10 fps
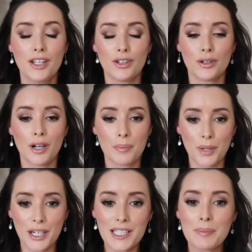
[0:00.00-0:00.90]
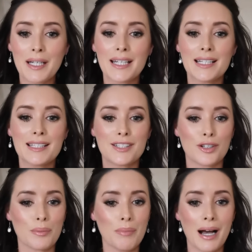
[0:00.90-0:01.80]
Your bridesmaids,
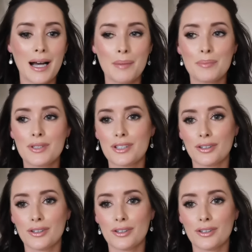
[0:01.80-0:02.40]
your moms,